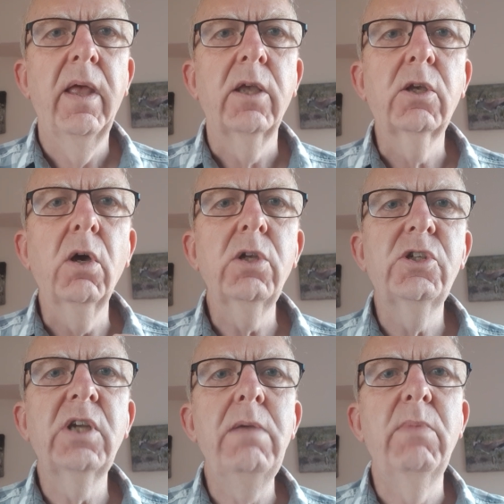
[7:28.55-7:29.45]
And God
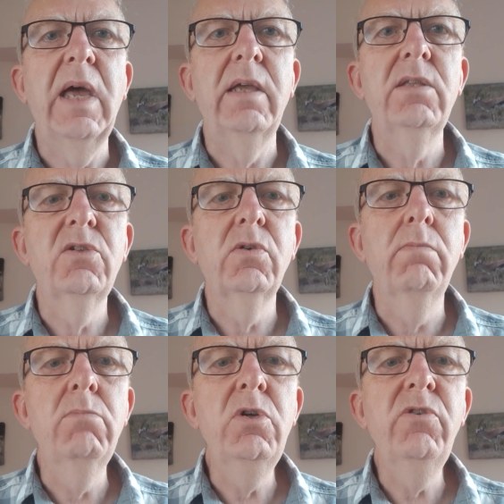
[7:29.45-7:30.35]
shaped that into a
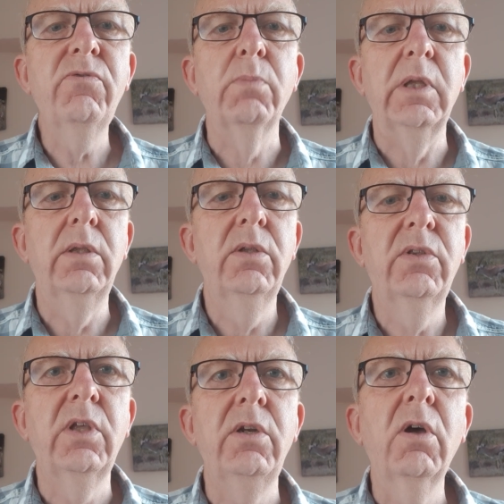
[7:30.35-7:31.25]
movement
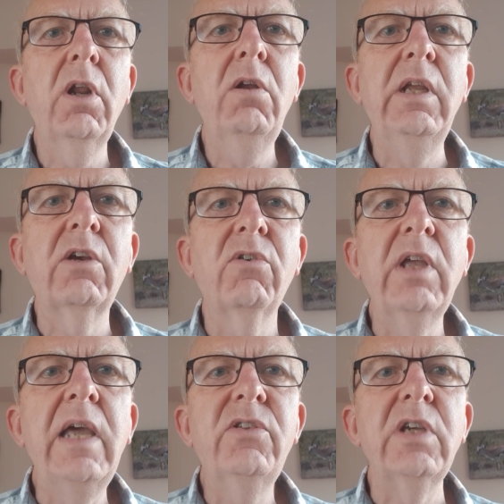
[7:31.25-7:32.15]
that not only
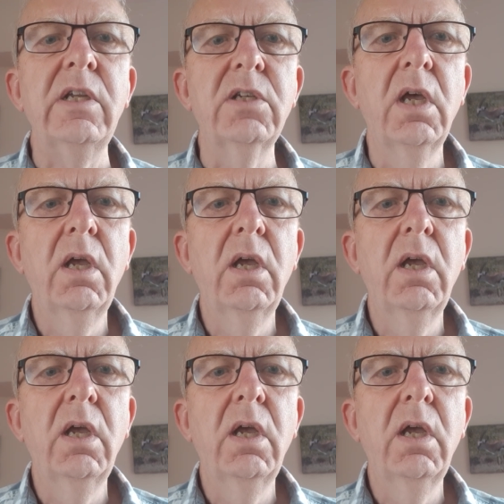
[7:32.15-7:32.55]
created